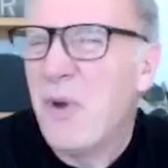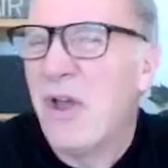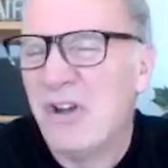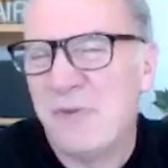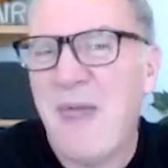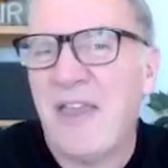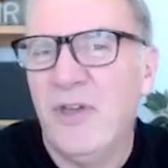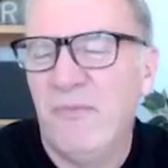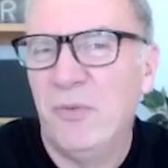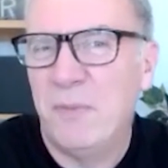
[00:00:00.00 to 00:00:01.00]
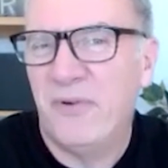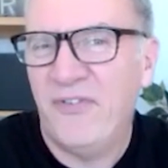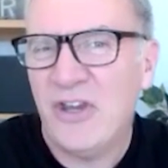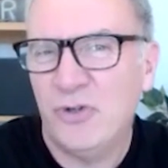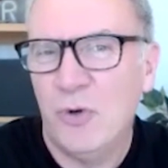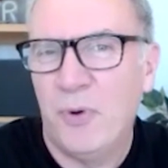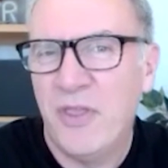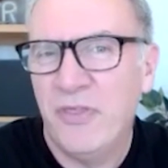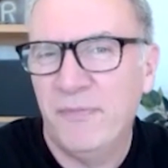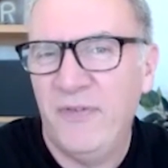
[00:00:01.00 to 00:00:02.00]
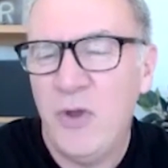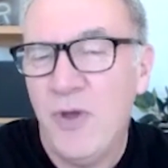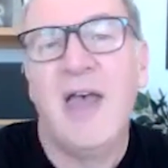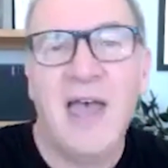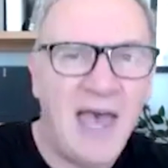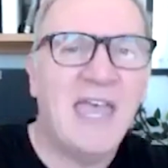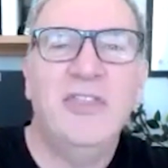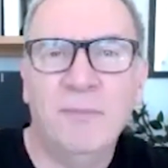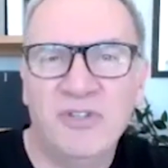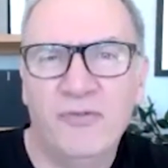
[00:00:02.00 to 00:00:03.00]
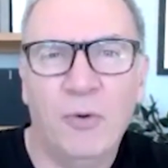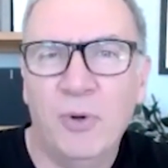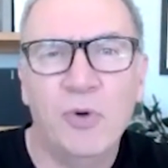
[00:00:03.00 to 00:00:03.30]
respect them from a professional point of view, hate them as a football